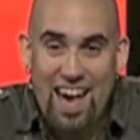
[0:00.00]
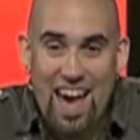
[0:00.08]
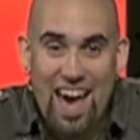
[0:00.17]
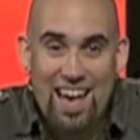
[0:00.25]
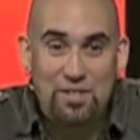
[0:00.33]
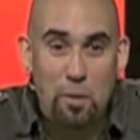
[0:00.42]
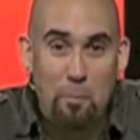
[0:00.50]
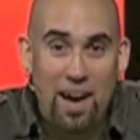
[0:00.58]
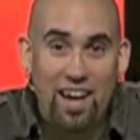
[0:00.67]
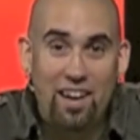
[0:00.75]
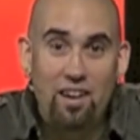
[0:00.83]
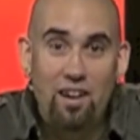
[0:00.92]
As a
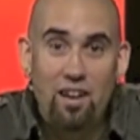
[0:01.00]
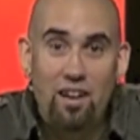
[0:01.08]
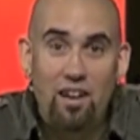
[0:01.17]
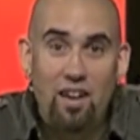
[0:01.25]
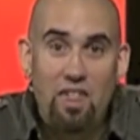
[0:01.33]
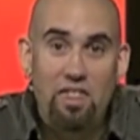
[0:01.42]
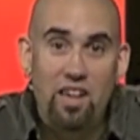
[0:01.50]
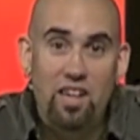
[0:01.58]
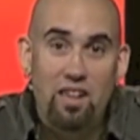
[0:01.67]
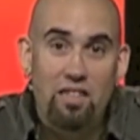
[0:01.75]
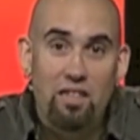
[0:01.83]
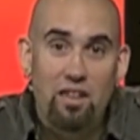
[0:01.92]
man
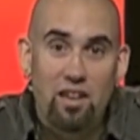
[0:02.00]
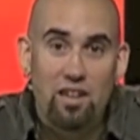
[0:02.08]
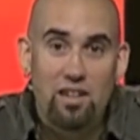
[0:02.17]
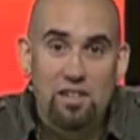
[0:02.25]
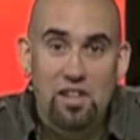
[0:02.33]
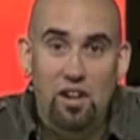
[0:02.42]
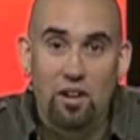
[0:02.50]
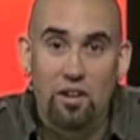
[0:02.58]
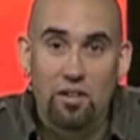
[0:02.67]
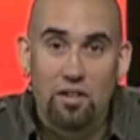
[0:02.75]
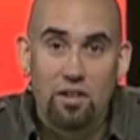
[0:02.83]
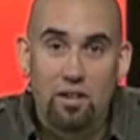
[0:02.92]
thinketh in his
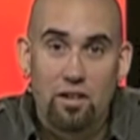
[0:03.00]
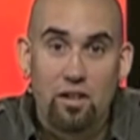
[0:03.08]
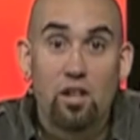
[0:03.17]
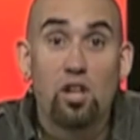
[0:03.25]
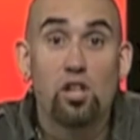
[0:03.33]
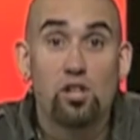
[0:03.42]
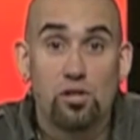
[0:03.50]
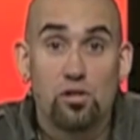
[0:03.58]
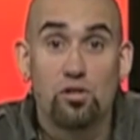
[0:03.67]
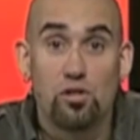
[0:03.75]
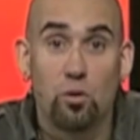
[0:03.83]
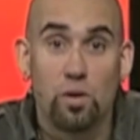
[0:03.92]
heart,
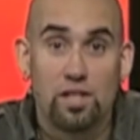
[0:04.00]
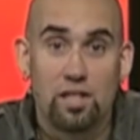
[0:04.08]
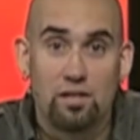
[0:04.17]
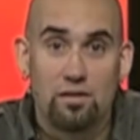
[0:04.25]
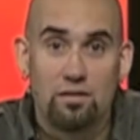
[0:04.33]
so is he.